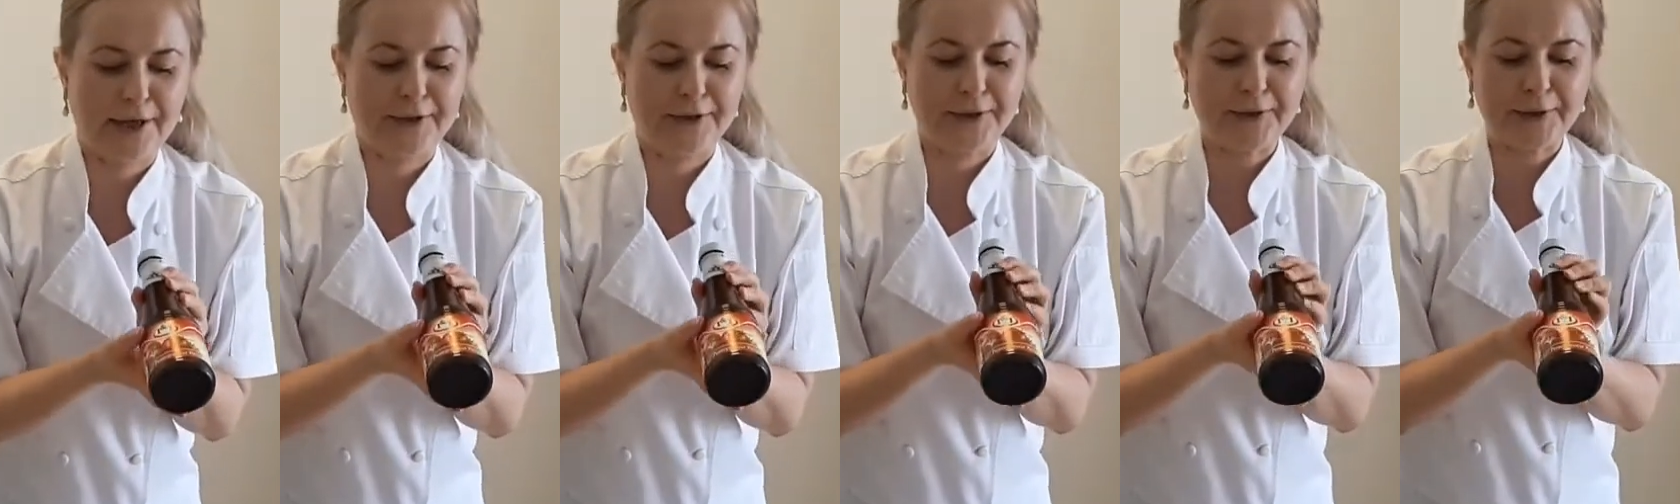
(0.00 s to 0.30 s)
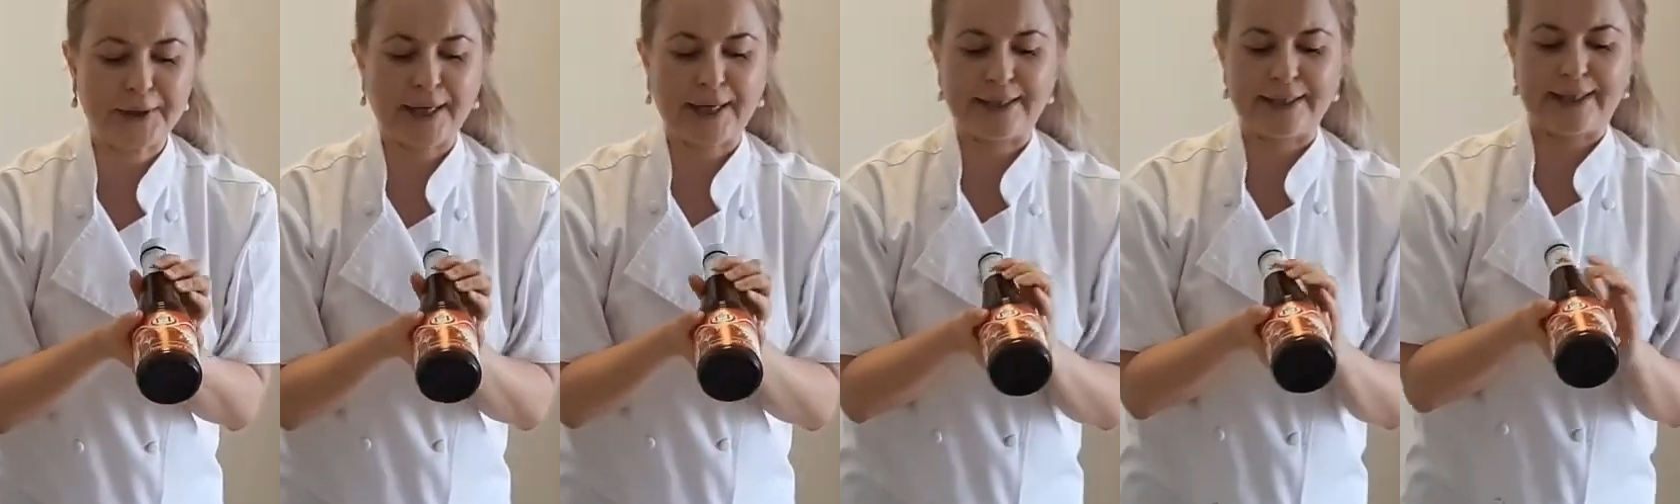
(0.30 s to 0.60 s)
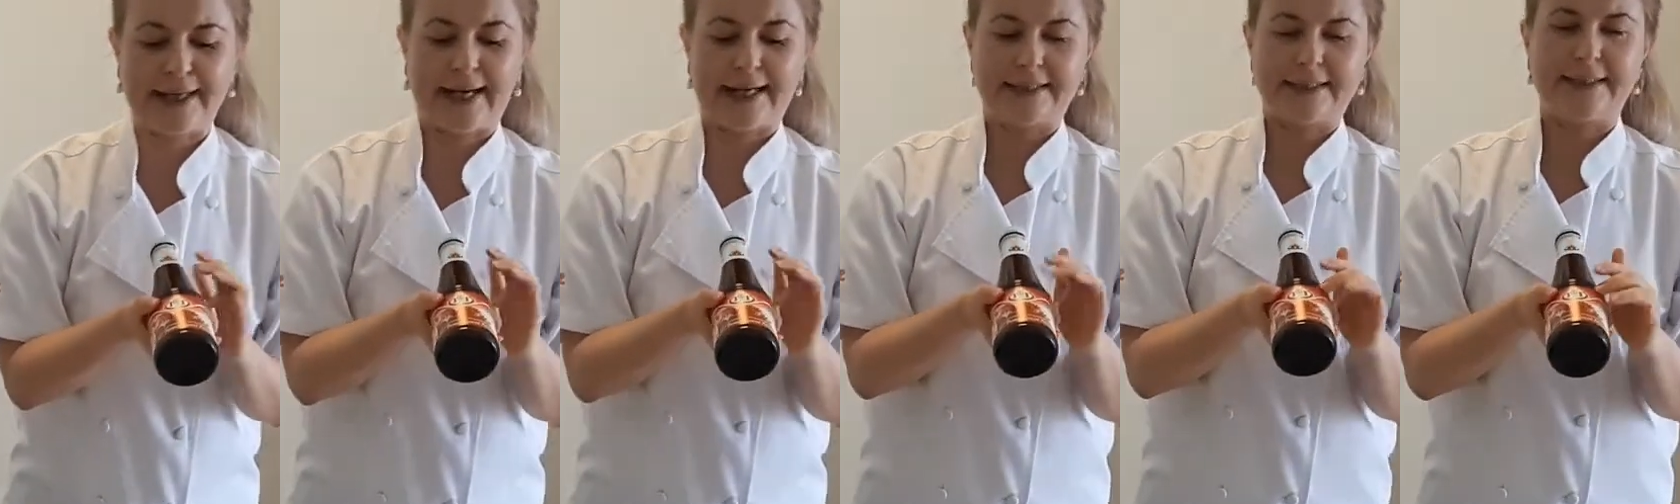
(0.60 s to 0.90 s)
You can
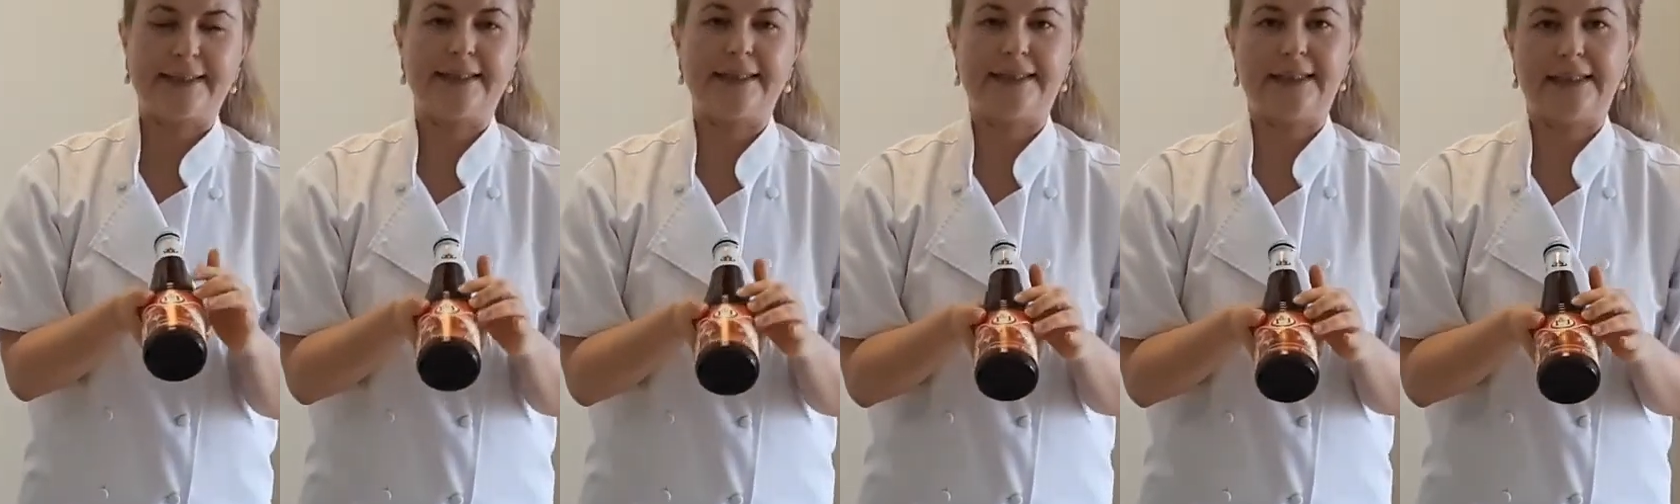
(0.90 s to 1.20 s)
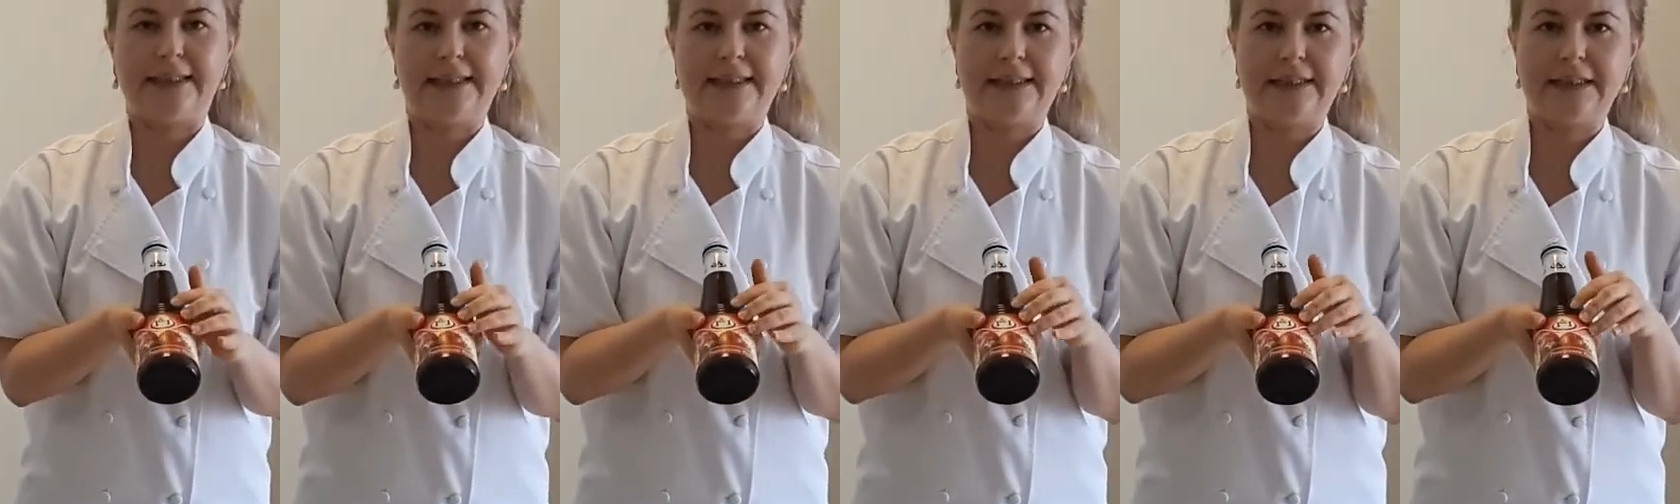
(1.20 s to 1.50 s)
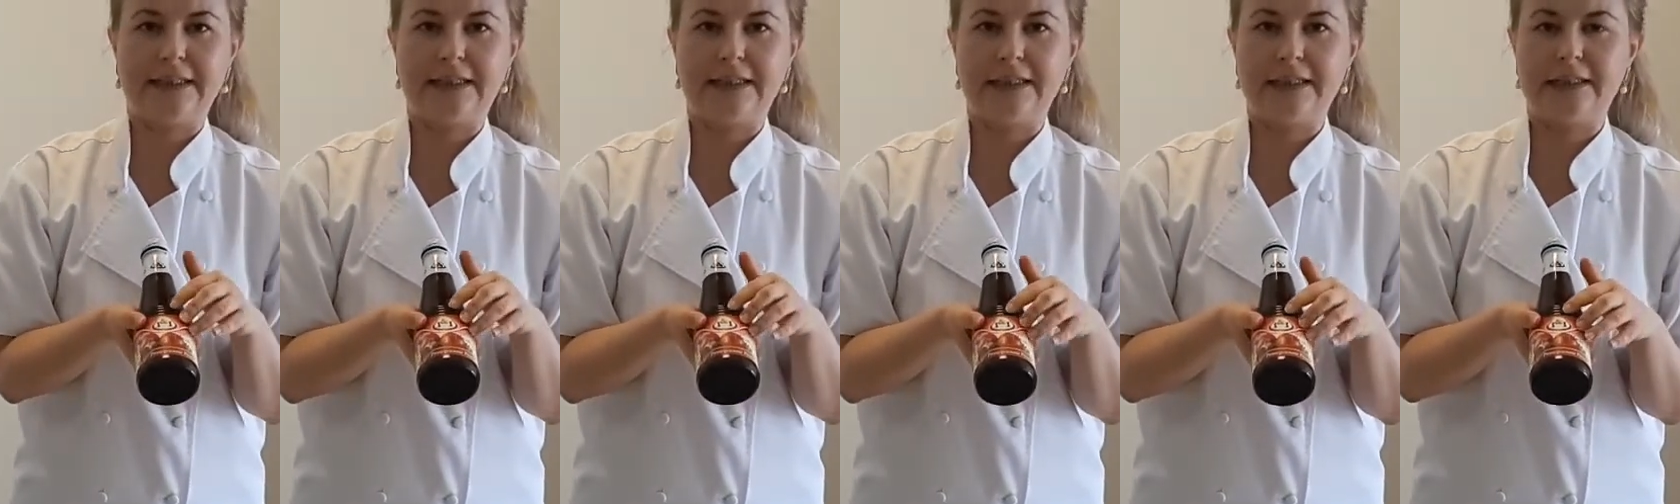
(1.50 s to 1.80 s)
get it
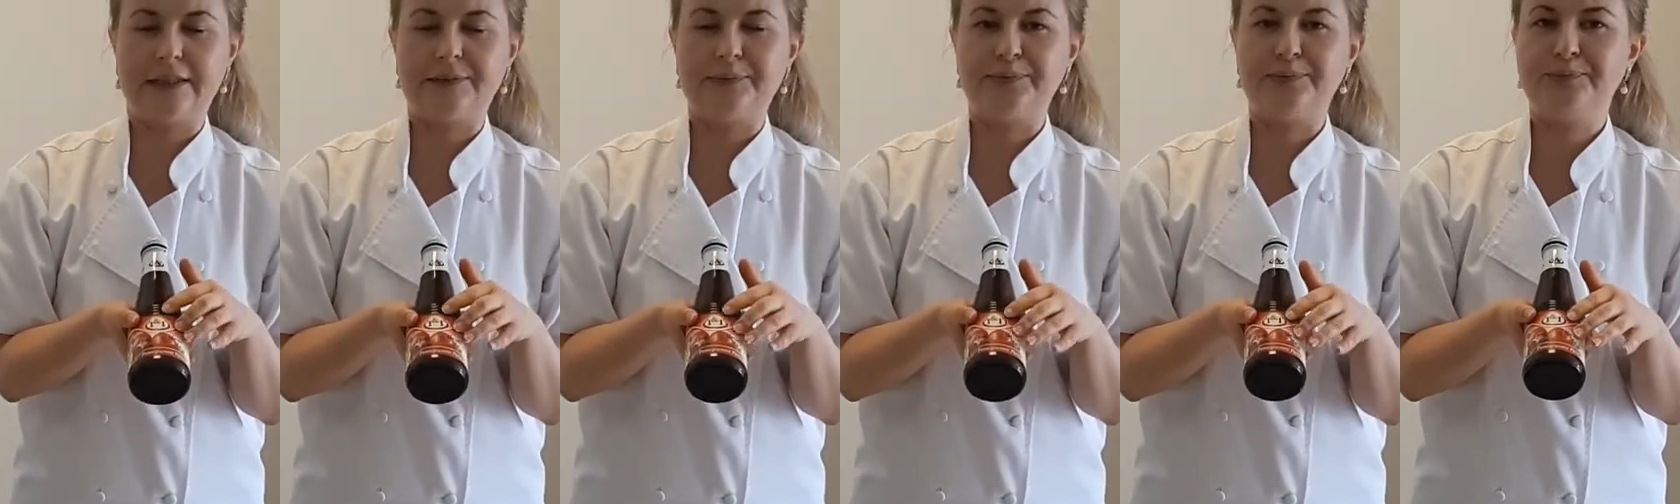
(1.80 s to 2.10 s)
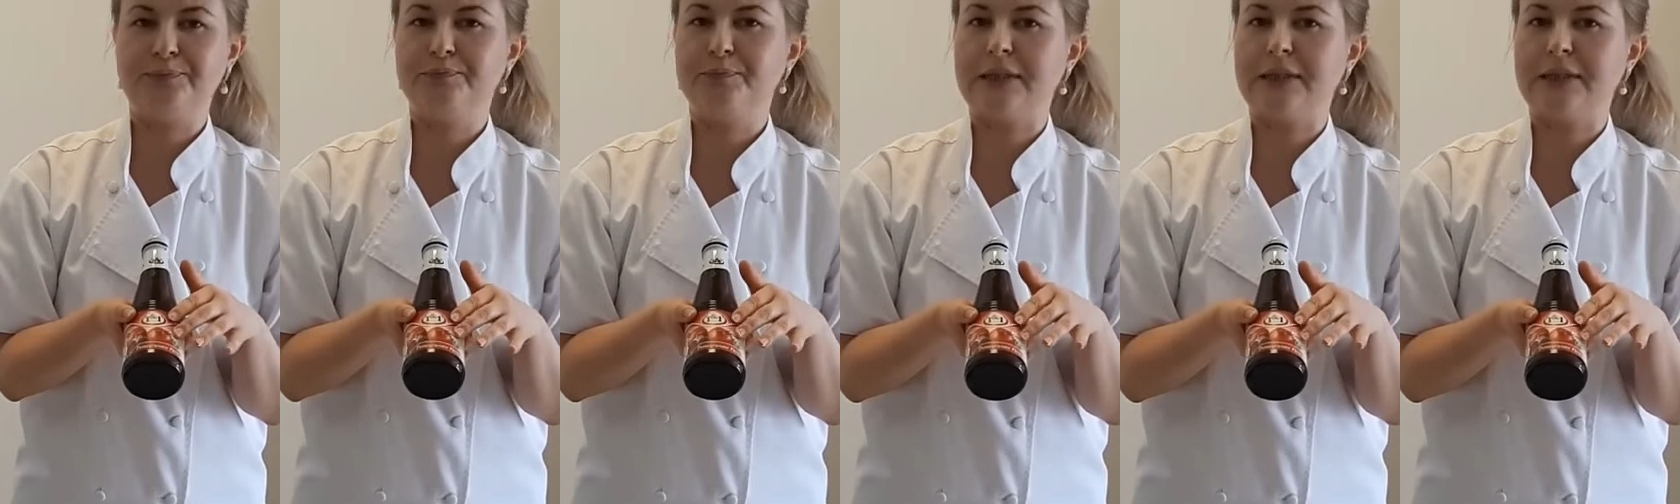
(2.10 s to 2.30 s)
in